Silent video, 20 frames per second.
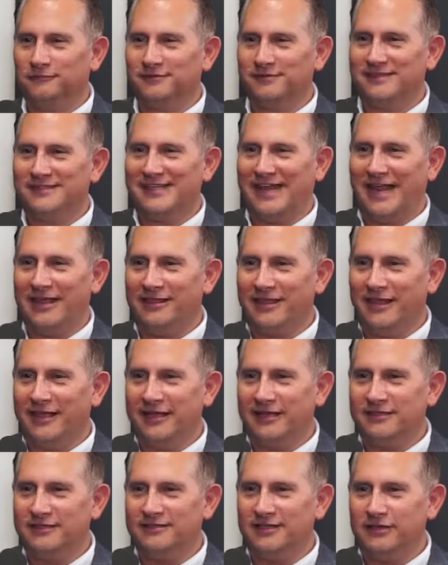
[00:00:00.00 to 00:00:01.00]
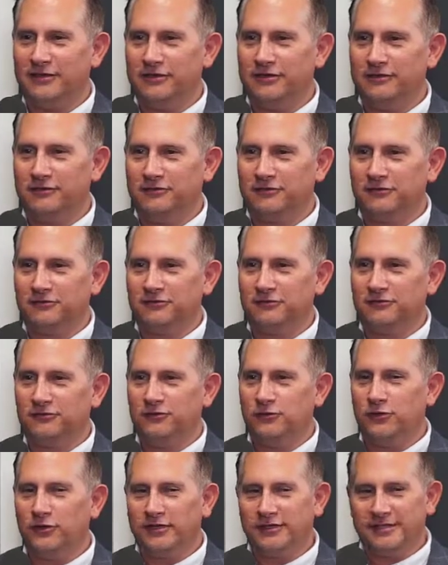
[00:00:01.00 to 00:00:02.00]
say things, and you
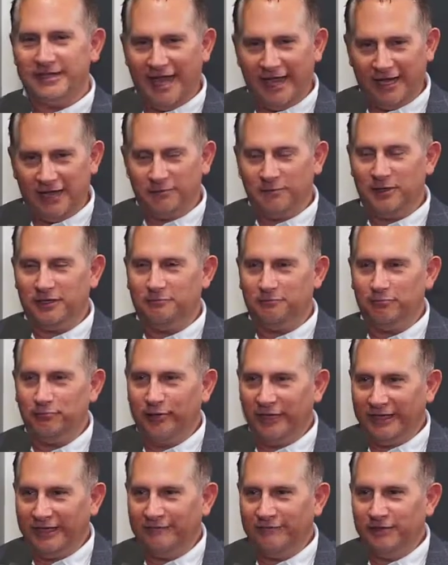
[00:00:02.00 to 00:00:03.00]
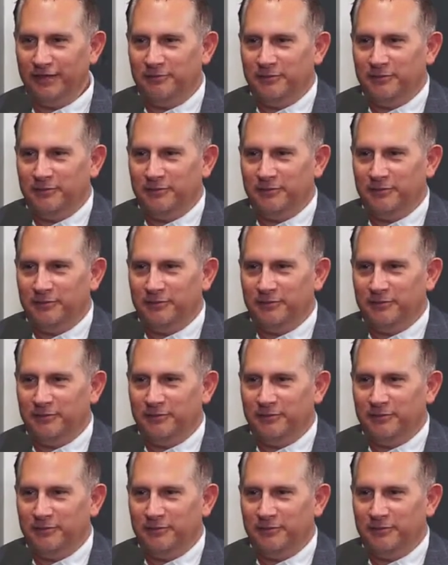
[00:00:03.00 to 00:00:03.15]
can take them and believe them.